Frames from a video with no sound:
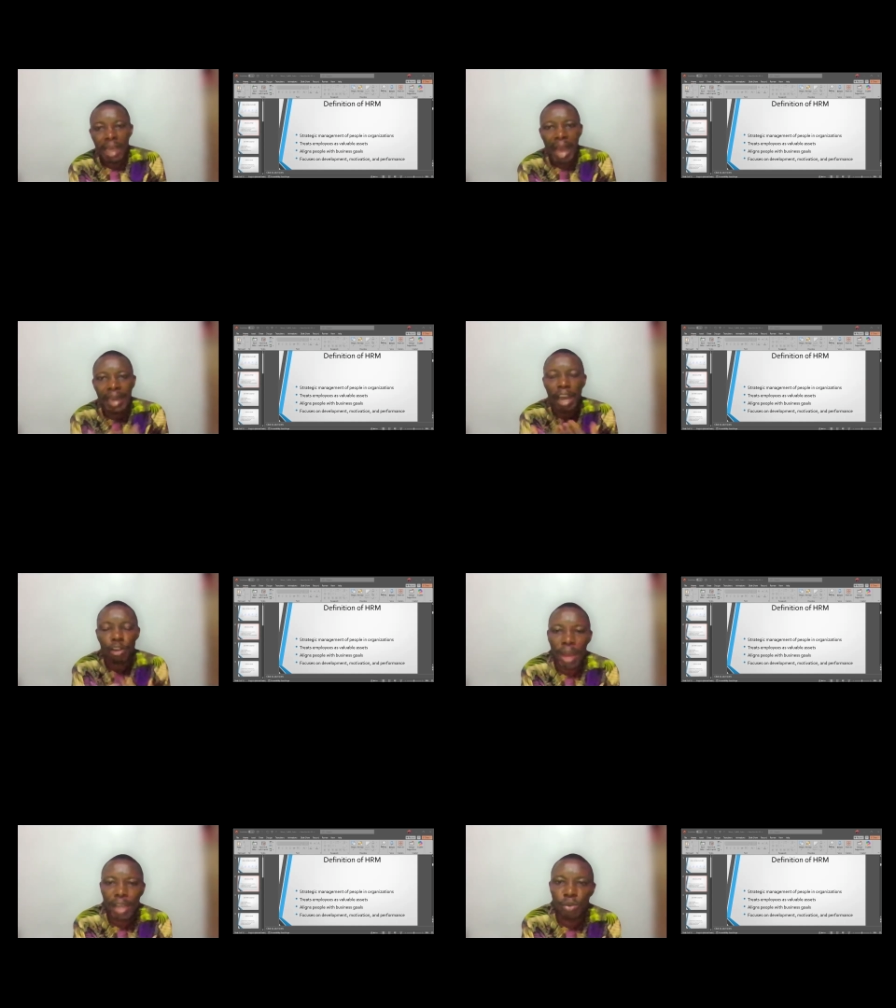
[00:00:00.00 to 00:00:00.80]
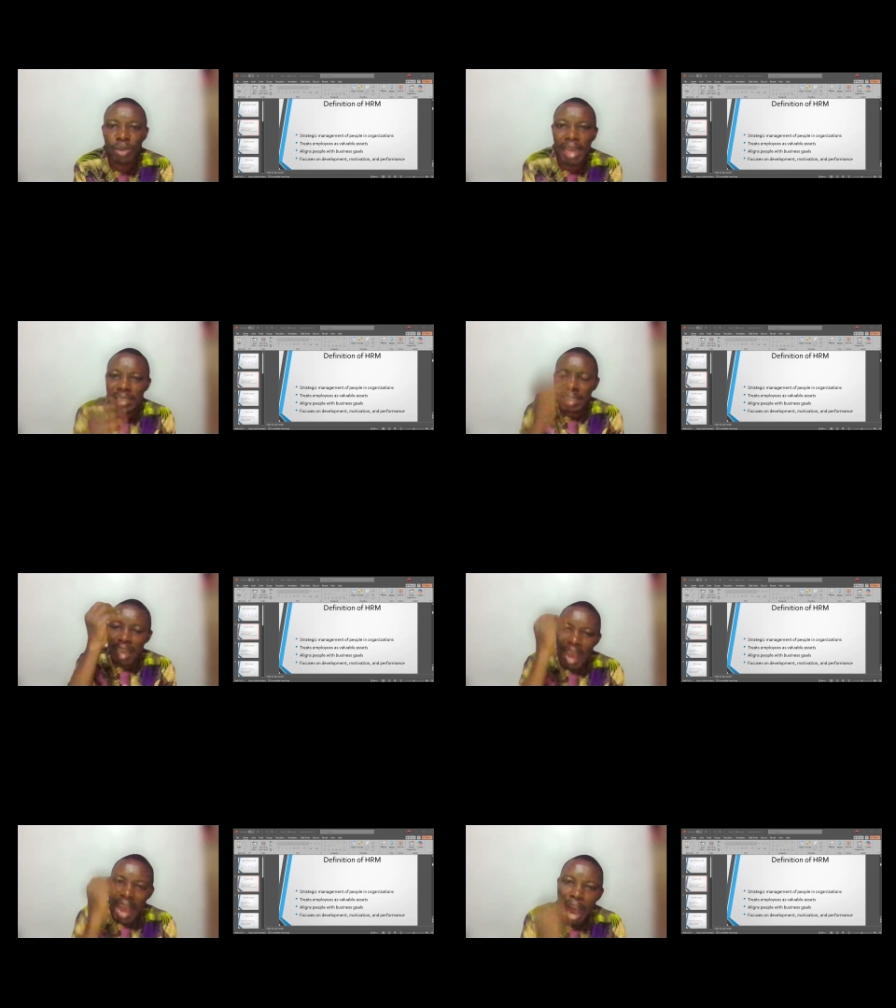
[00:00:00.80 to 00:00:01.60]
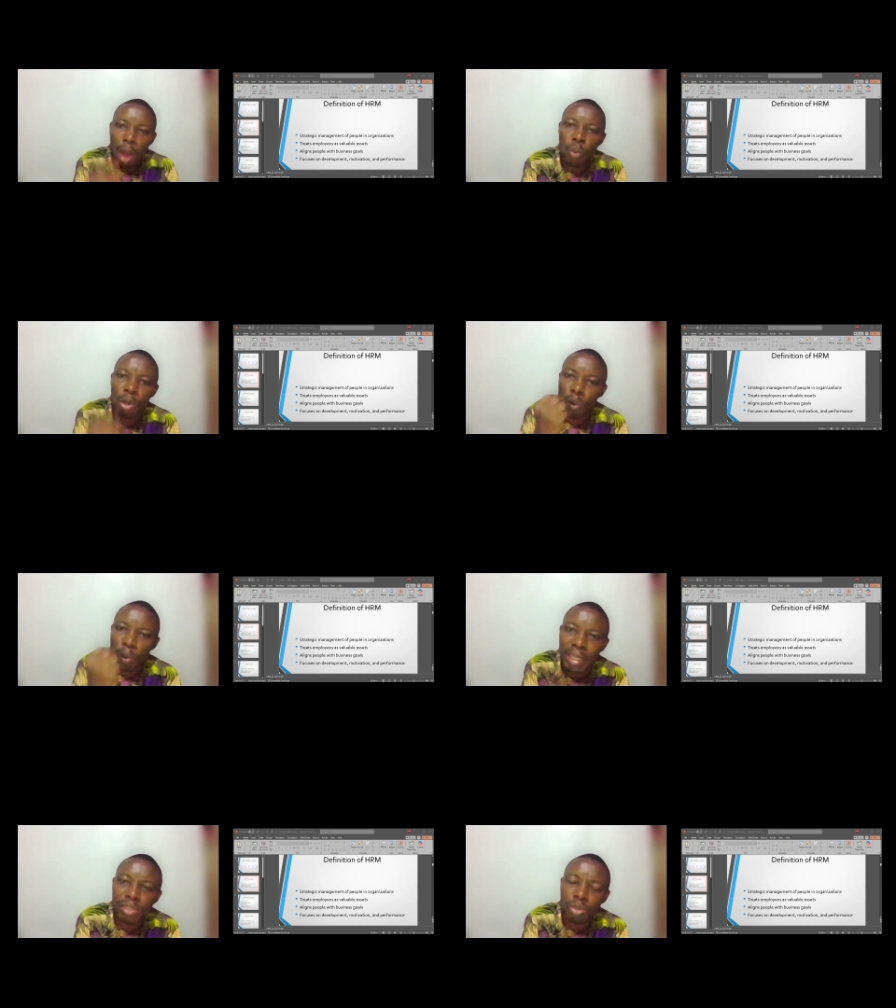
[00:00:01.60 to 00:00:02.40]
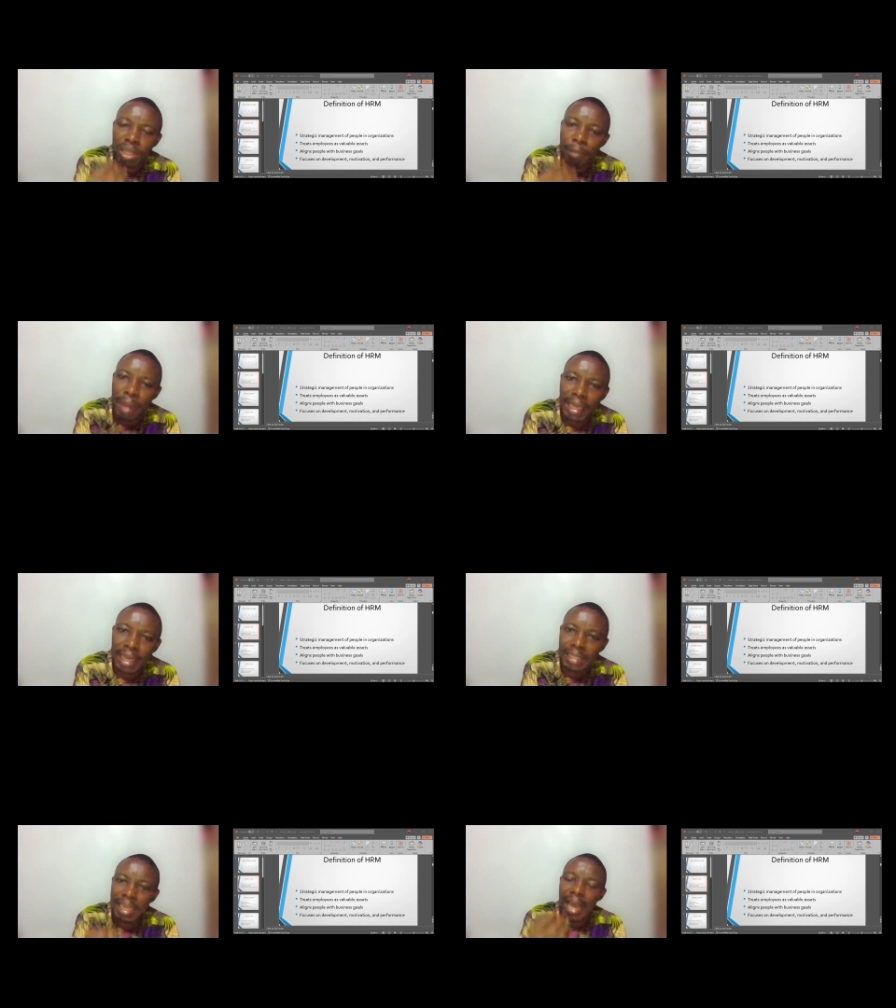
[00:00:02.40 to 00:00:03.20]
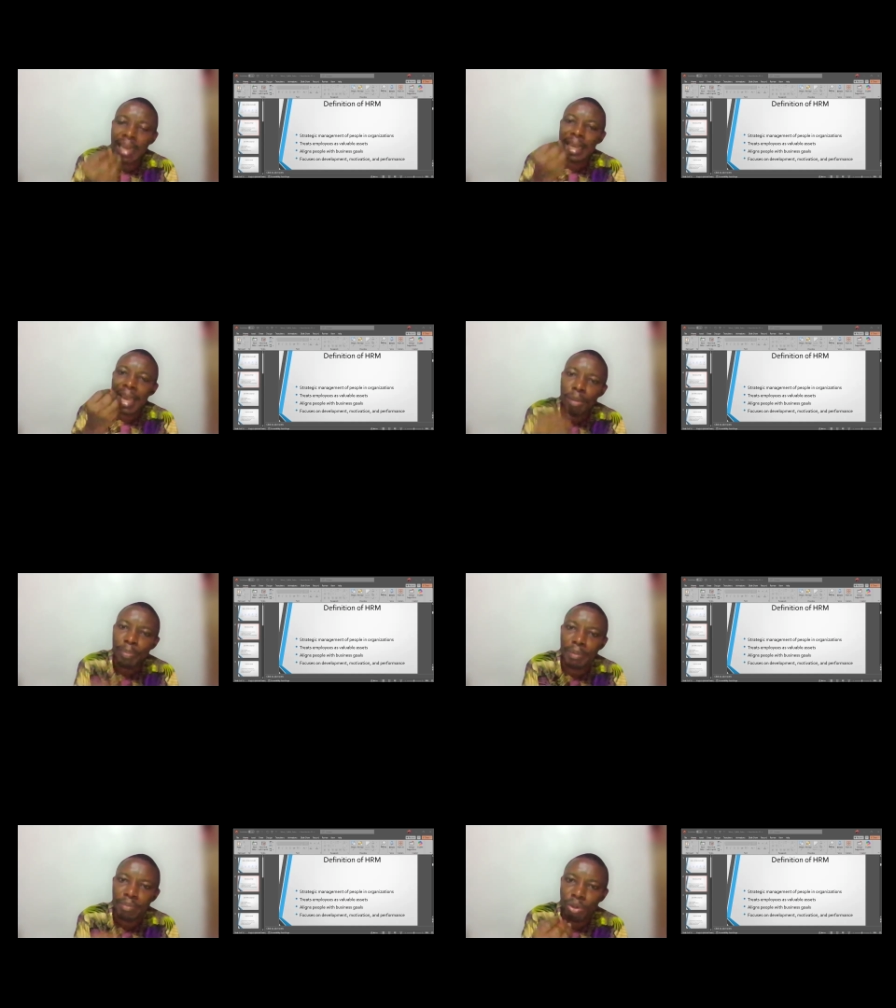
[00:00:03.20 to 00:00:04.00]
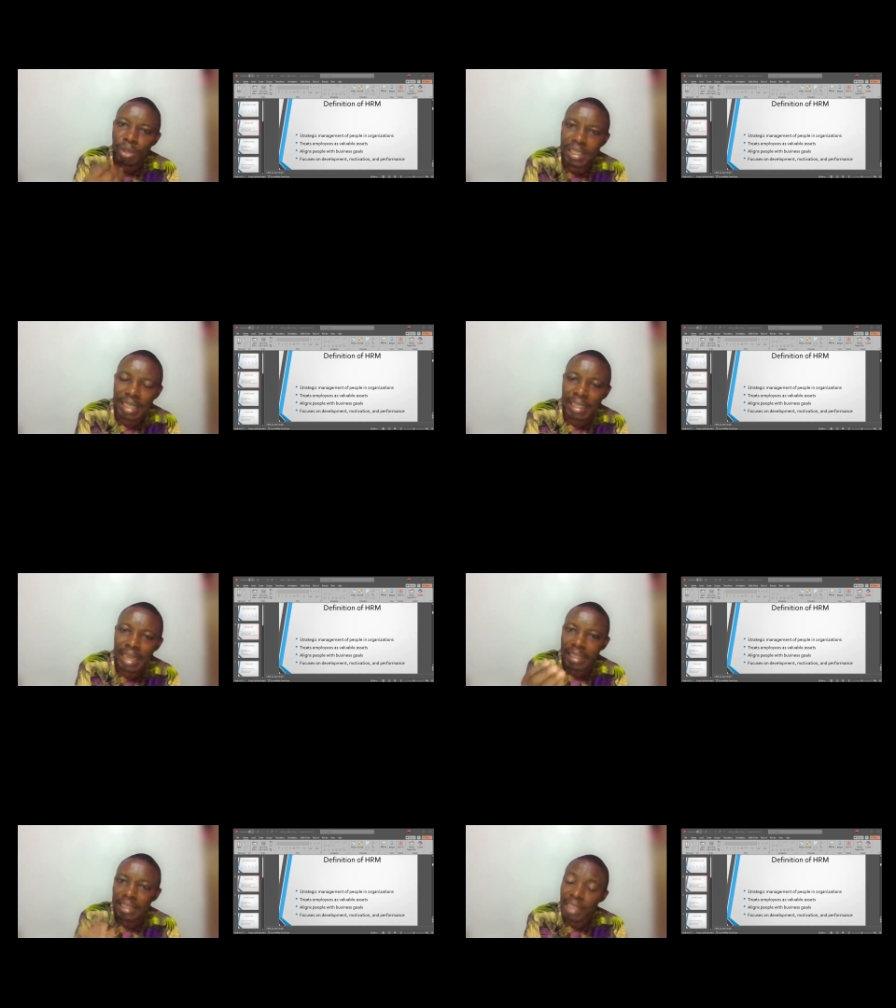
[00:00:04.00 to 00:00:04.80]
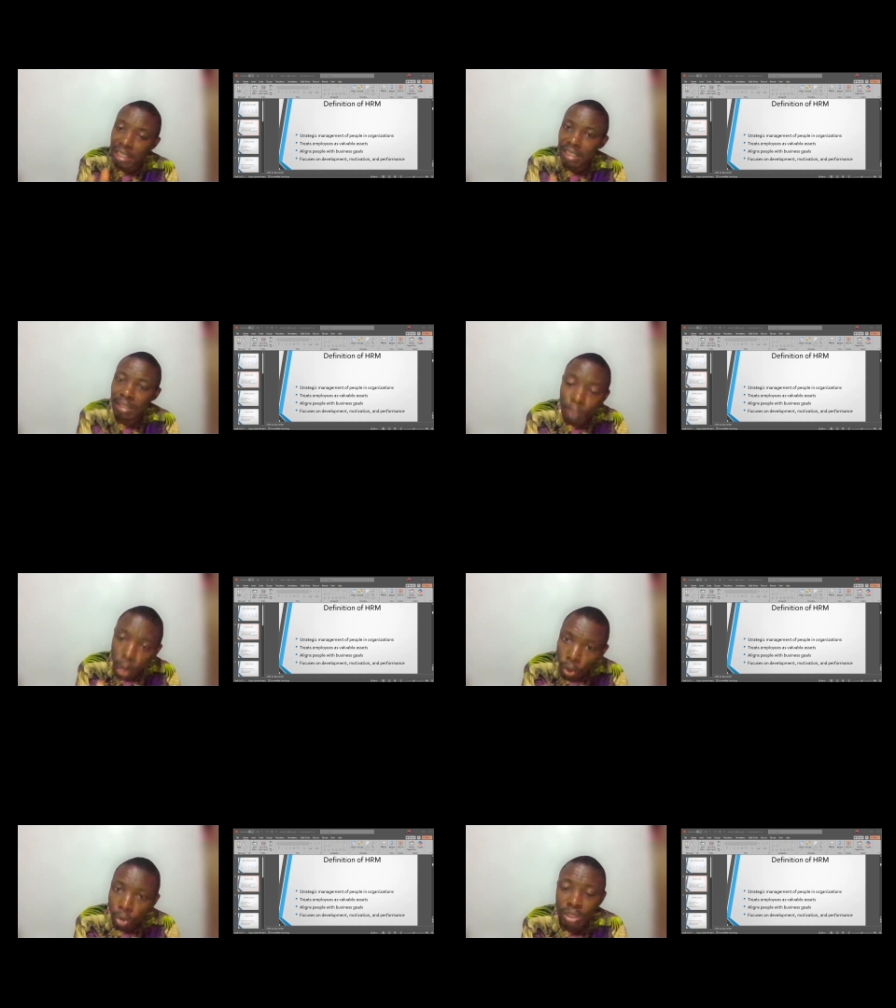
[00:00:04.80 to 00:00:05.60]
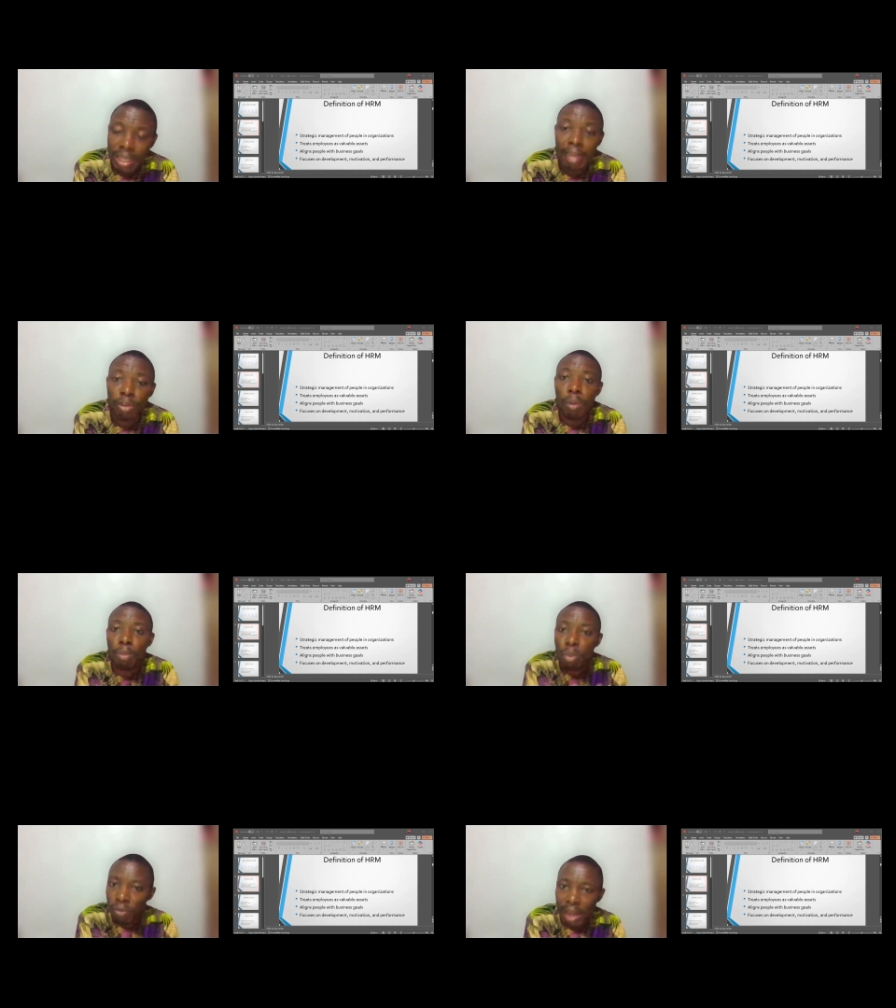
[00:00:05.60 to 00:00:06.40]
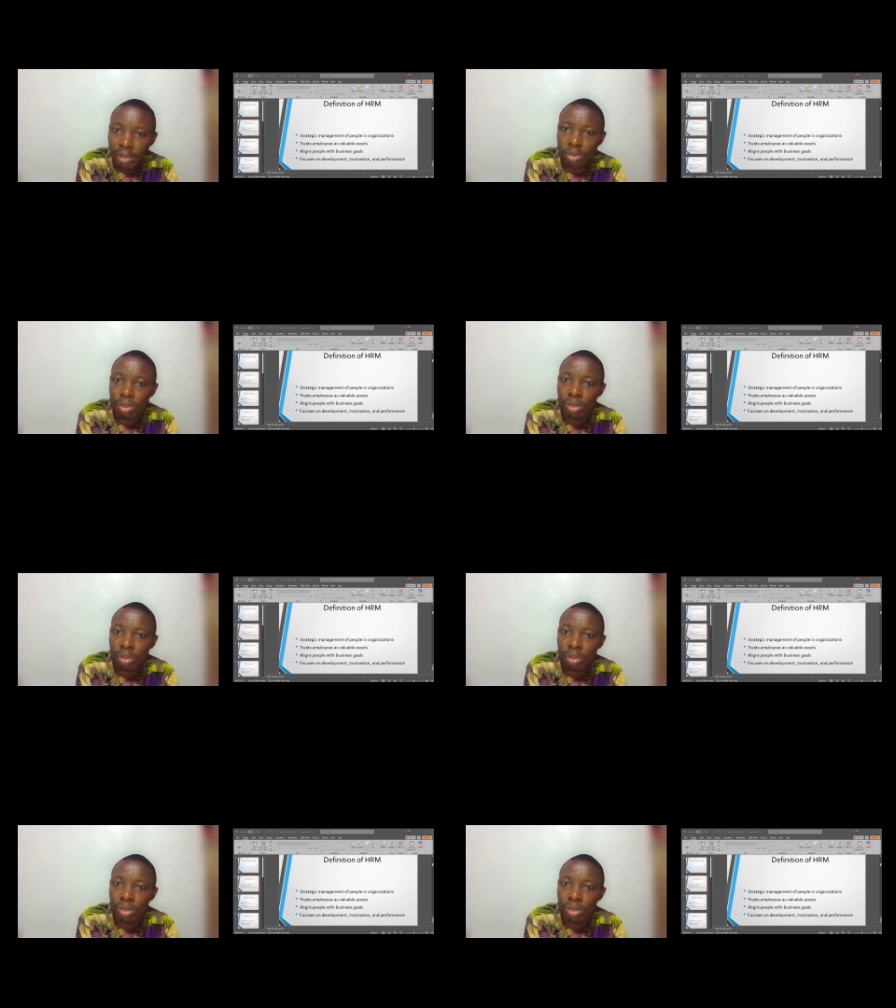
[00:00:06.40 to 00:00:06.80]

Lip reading: And how do I do that? I will look into the market and help him to understand that these goods cannot move out